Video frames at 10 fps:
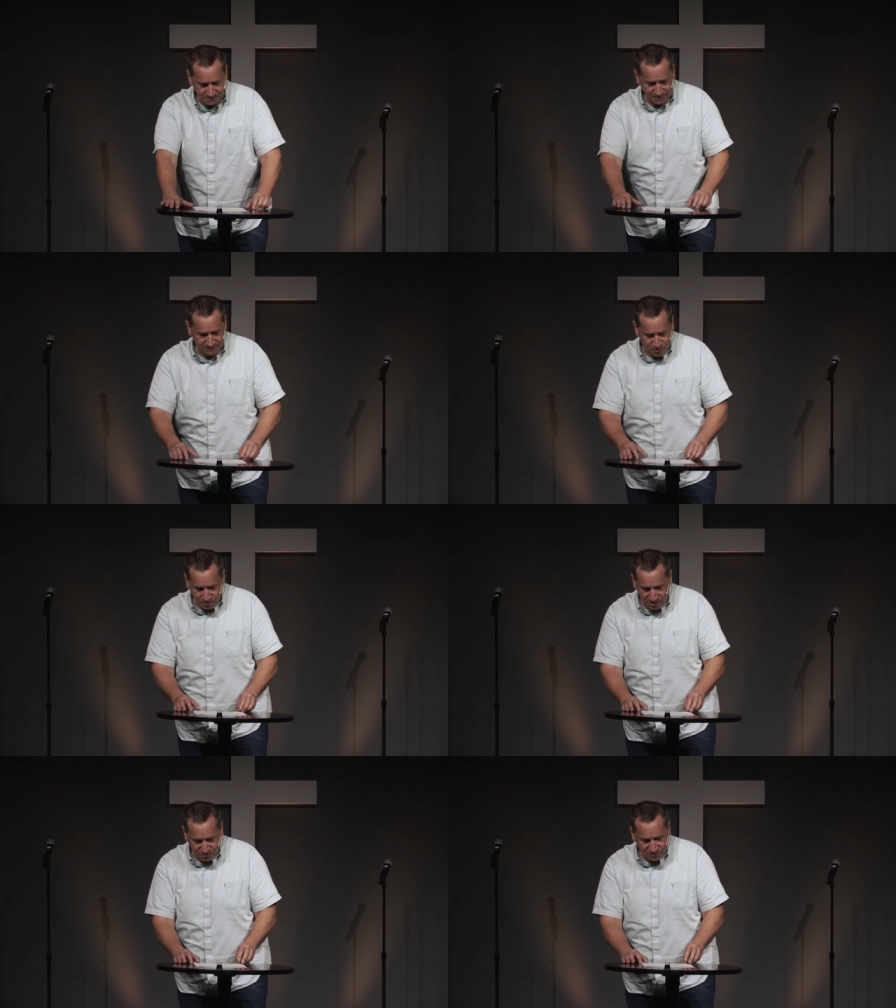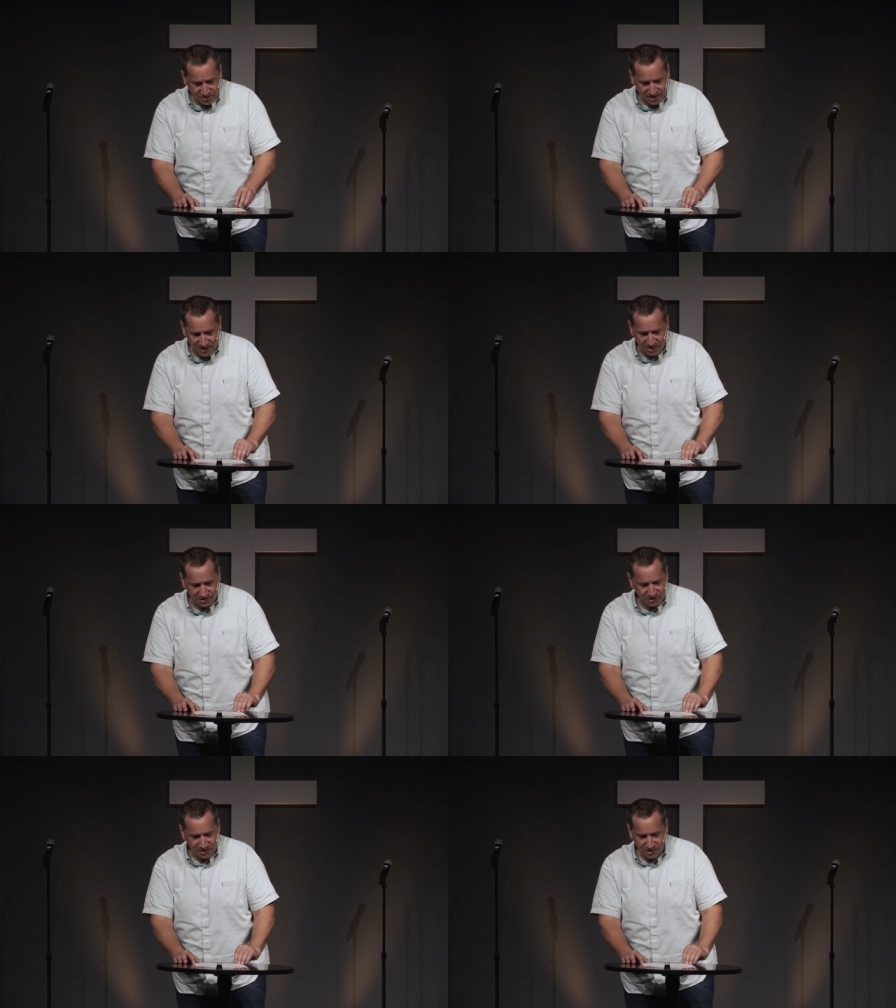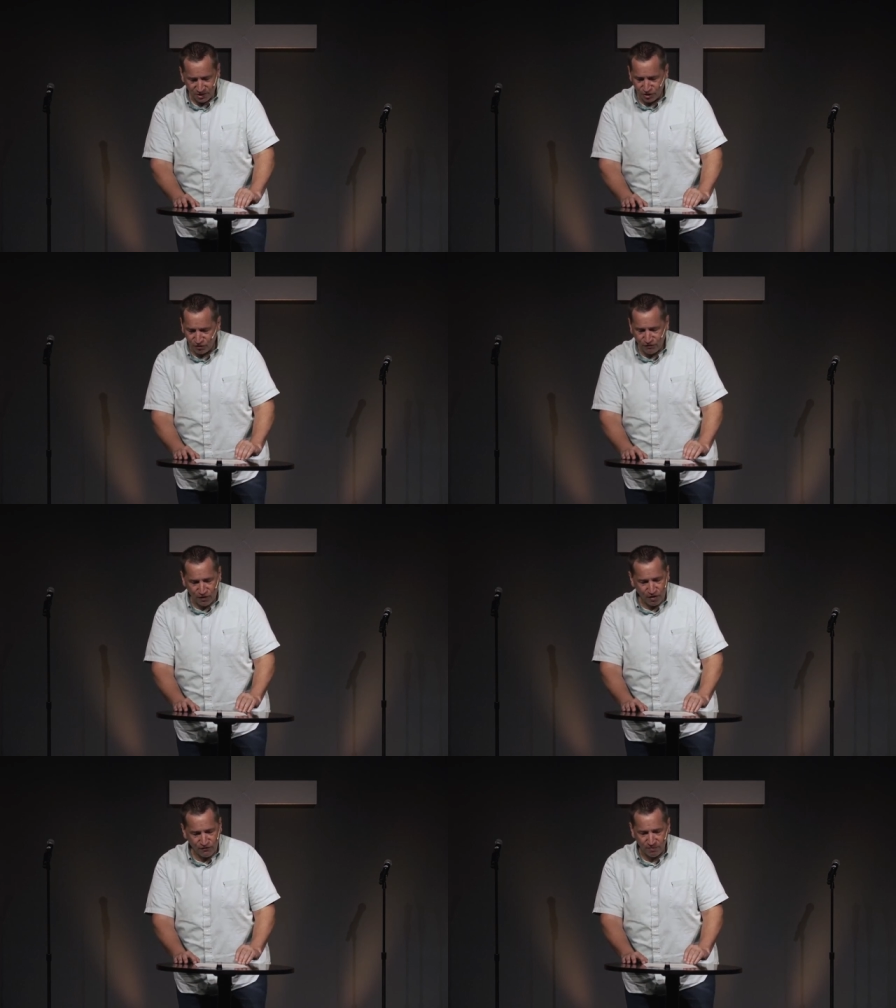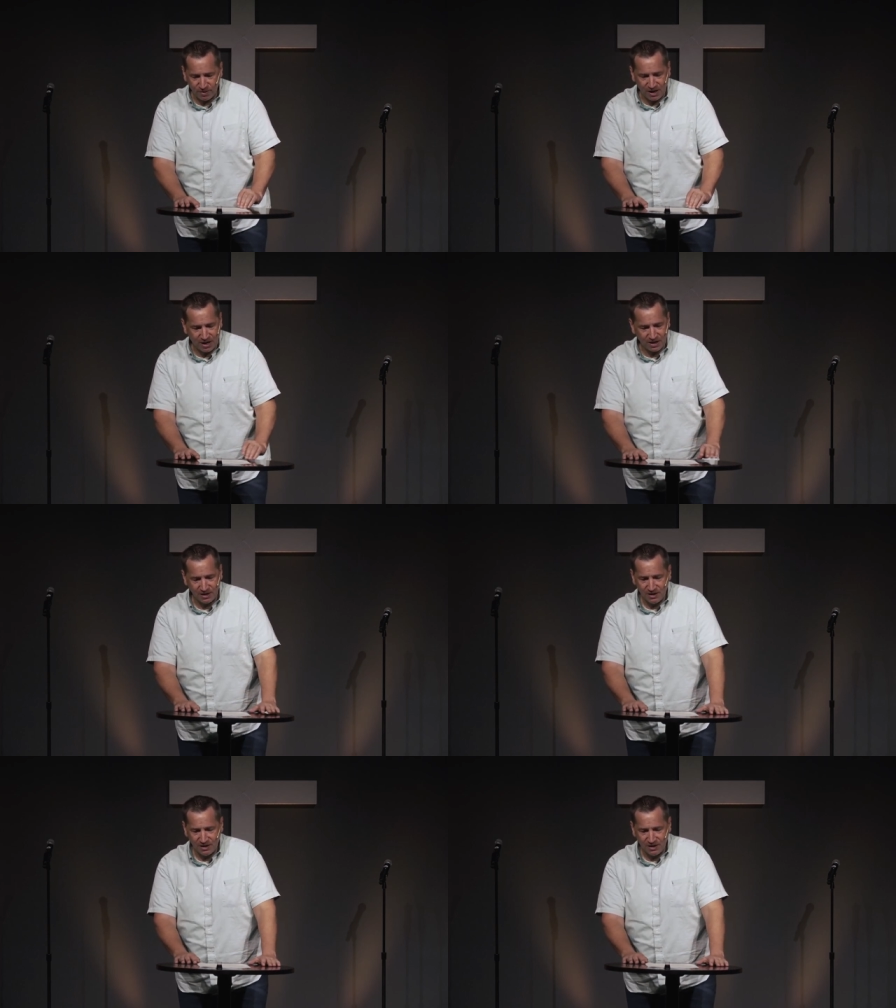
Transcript: If you're here today and you're far from God,